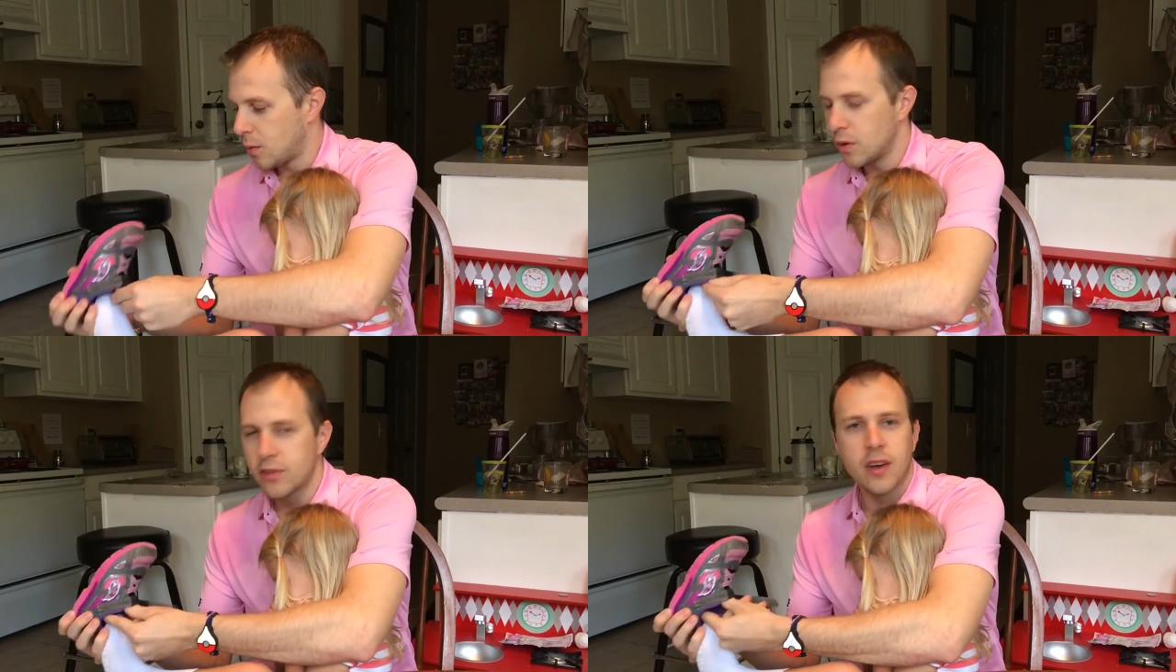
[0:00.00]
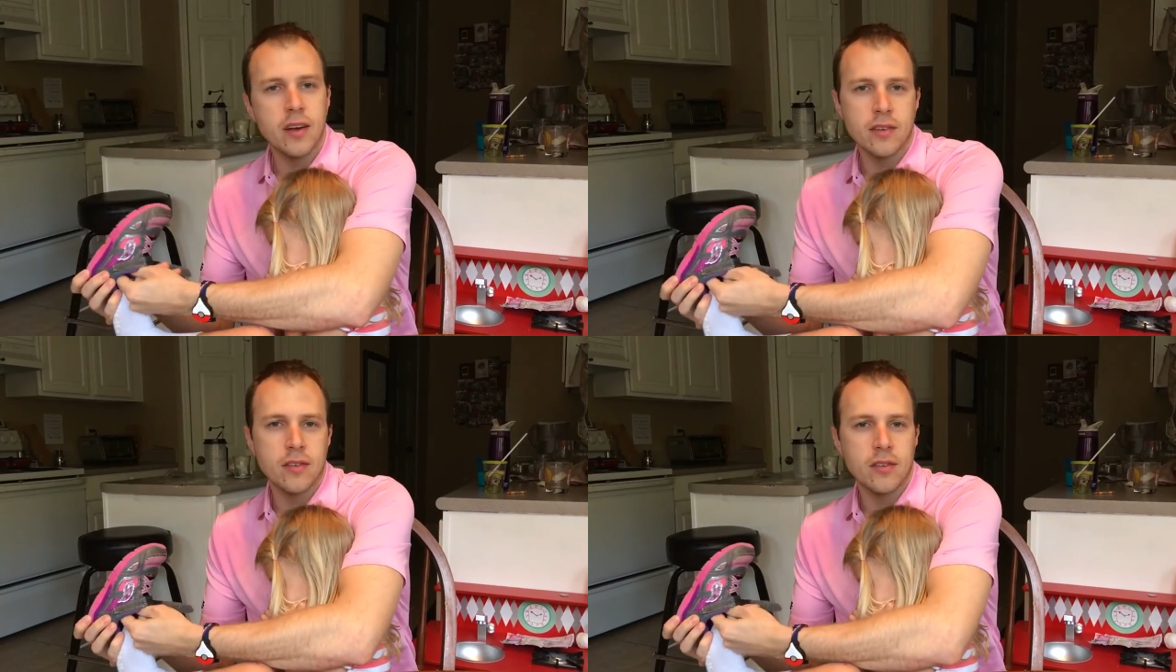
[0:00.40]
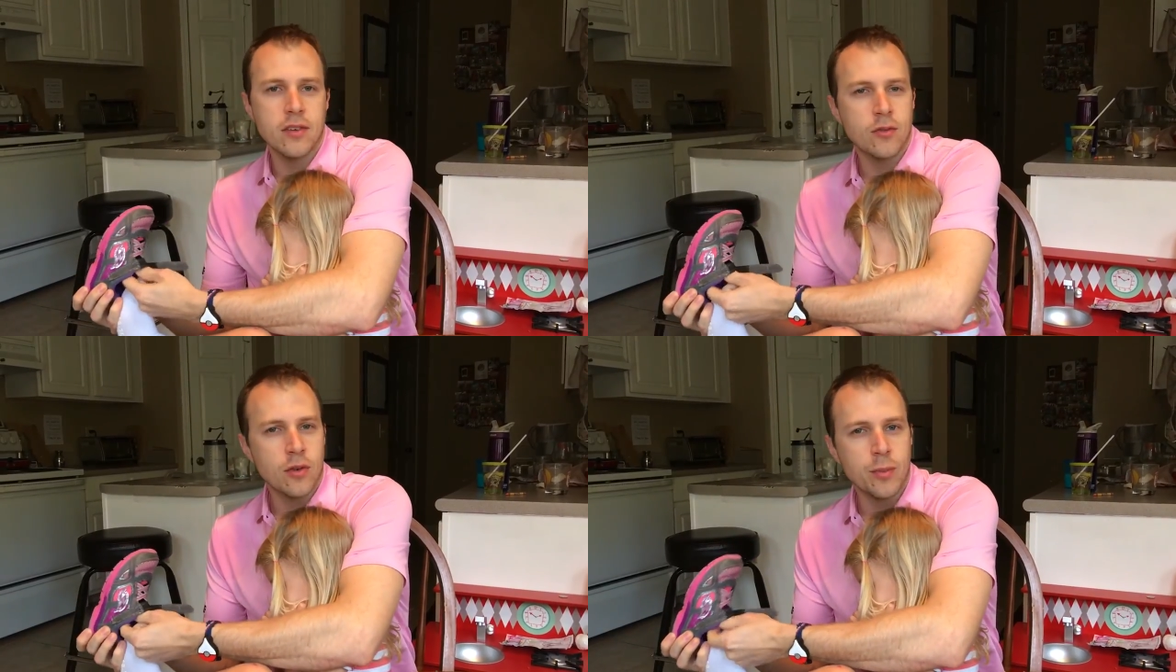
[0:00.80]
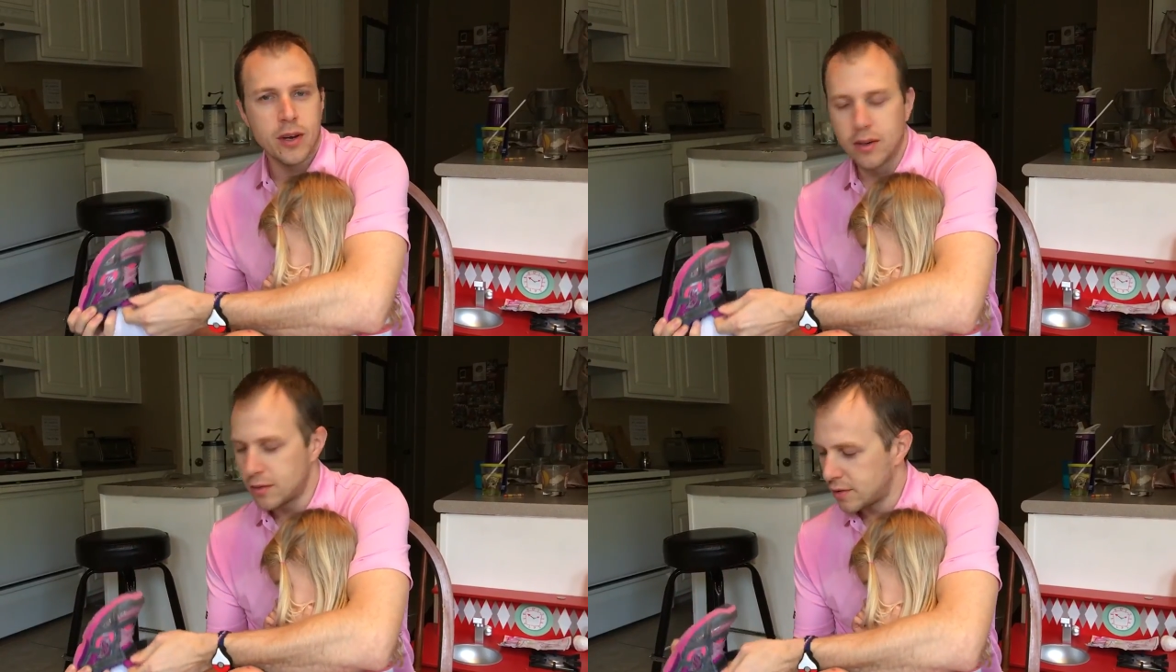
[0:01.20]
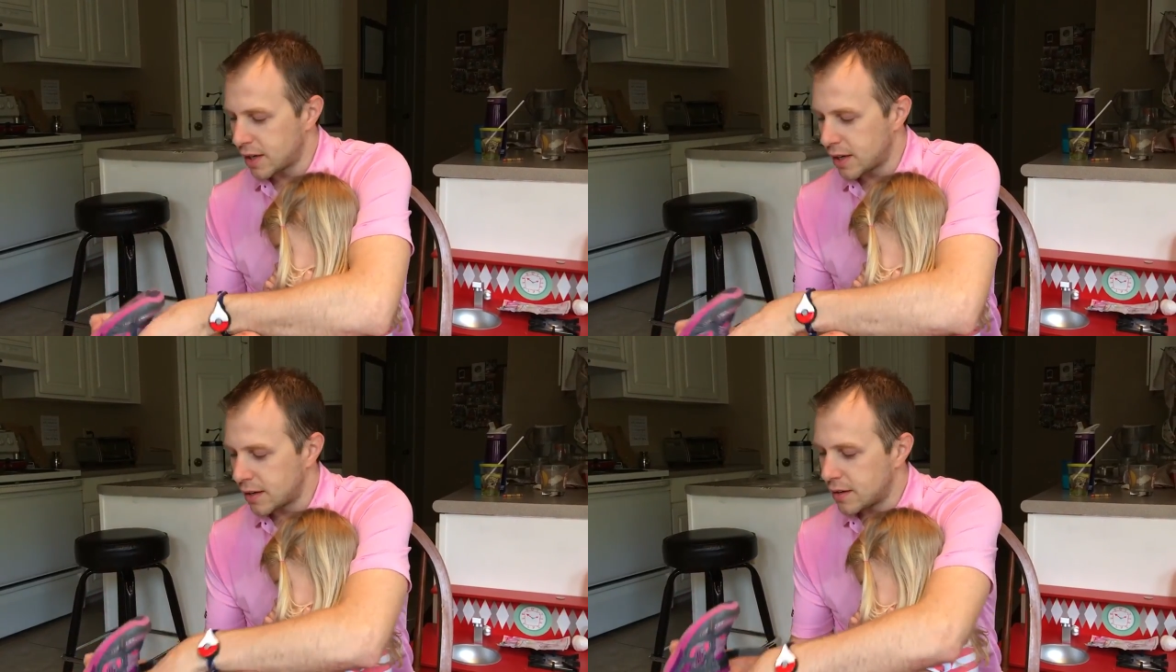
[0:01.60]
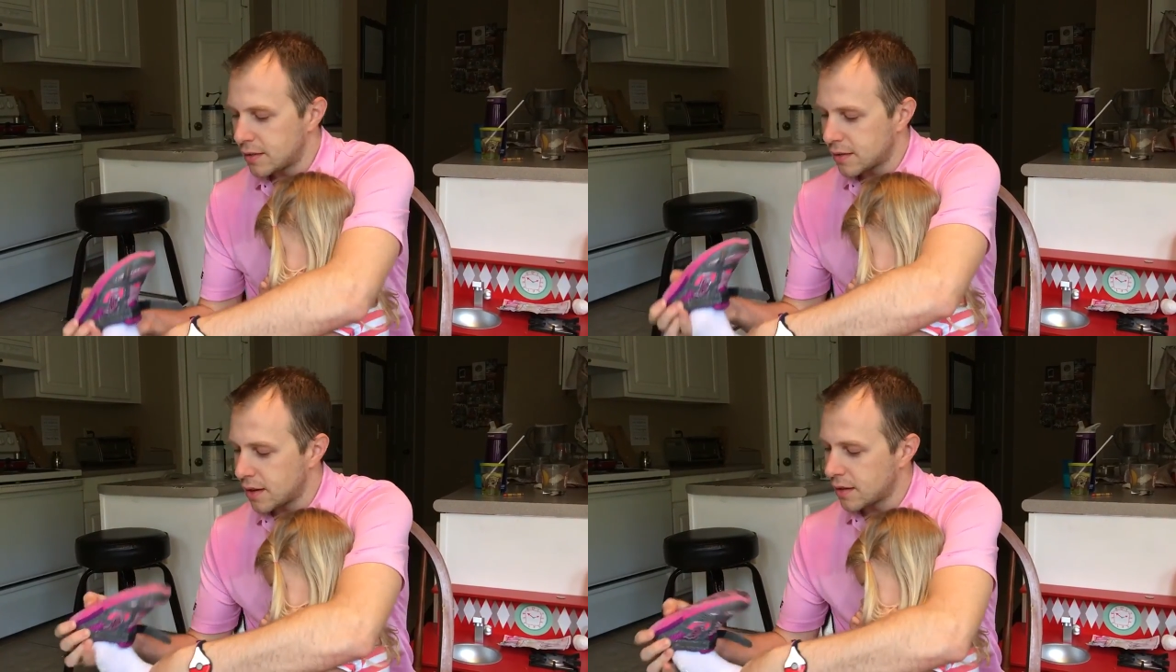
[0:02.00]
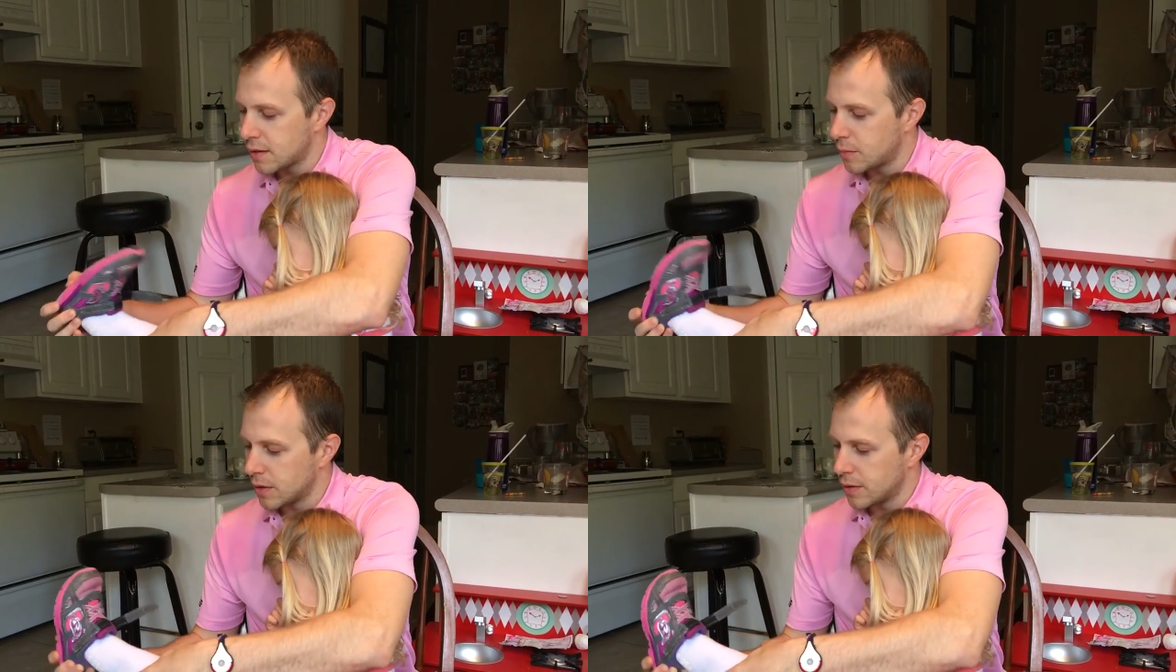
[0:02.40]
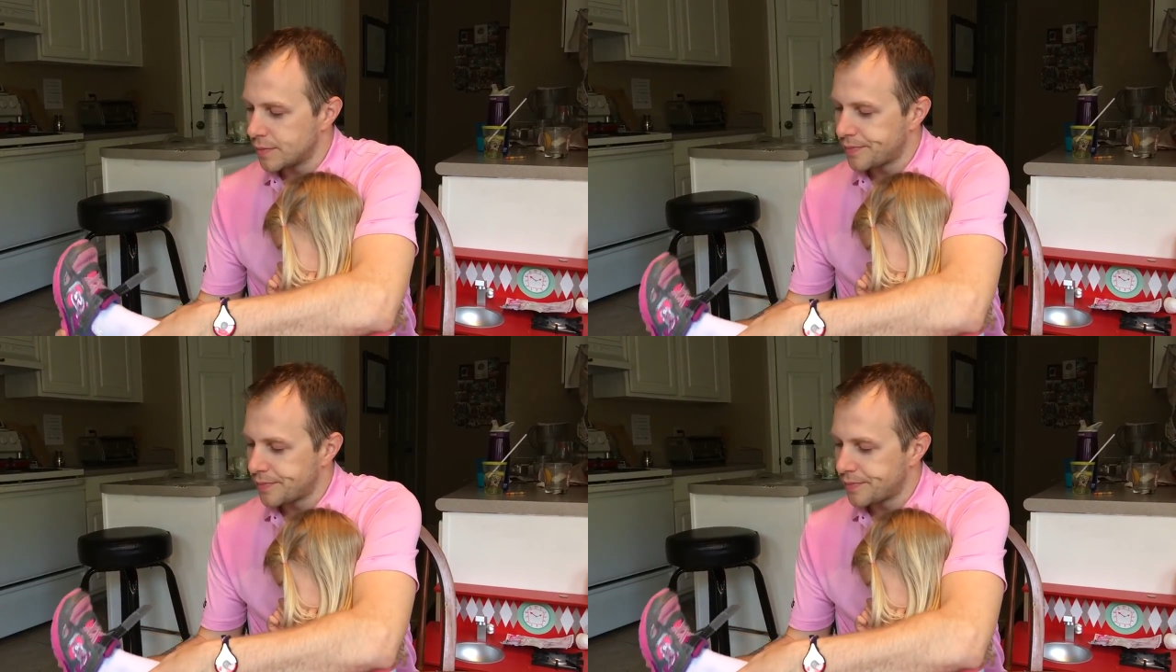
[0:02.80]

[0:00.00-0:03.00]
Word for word: Worst case, it's just for my own sanity's sake, but